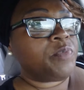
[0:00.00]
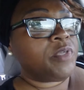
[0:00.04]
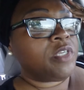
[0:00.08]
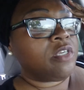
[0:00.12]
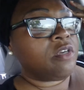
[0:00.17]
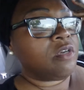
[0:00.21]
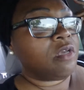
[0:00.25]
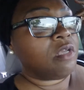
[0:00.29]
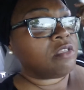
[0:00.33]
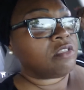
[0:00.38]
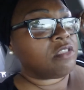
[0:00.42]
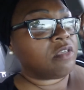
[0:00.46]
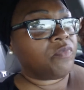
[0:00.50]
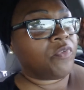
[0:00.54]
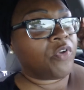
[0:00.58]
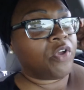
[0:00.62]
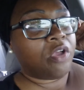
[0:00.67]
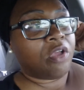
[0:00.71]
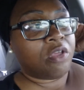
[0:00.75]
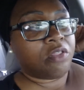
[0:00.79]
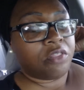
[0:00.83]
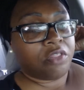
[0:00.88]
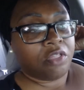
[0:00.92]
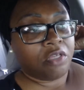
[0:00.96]
because of
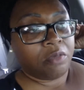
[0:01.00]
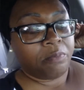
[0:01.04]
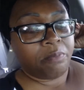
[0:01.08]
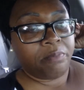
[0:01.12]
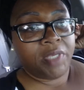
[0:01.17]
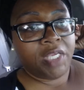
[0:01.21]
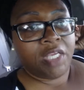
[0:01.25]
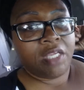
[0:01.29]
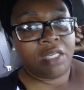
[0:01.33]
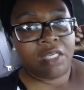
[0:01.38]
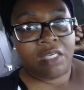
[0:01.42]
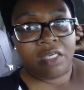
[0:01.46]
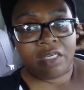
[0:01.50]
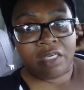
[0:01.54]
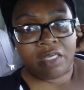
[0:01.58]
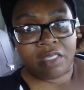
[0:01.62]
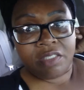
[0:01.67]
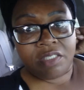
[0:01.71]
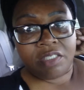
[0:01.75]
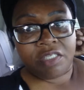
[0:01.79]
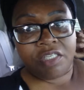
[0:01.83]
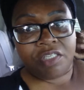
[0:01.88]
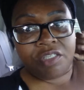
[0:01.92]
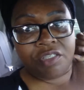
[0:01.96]
all the media
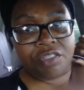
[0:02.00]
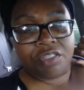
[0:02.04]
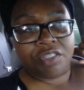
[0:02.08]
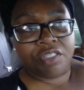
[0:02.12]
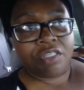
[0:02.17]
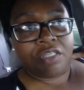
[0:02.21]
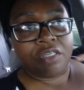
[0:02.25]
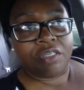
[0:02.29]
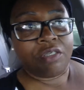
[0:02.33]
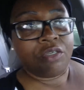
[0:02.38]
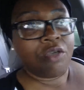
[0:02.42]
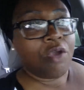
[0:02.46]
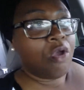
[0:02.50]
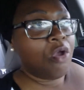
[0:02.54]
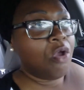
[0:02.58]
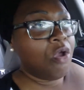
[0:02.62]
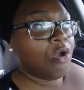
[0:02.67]
attention